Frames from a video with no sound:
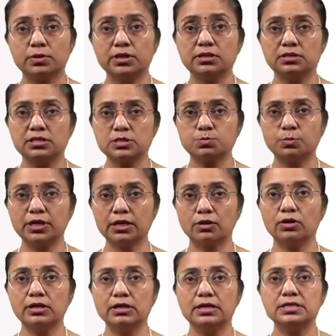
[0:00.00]
in this
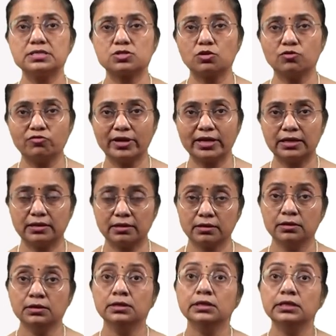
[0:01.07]
particular list of vector,
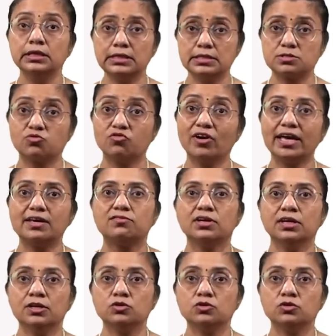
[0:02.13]
is 5.